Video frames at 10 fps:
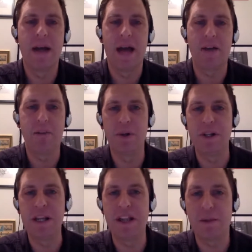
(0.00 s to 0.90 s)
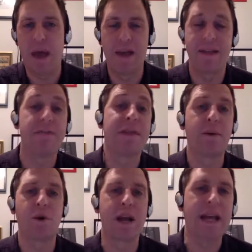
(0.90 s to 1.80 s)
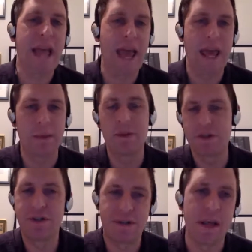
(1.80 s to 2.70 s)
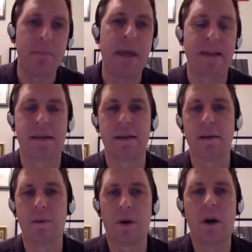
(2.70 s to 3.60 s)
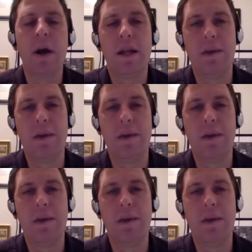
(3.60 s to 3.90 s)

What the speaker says: as police, as if they were a gang, which they basically were.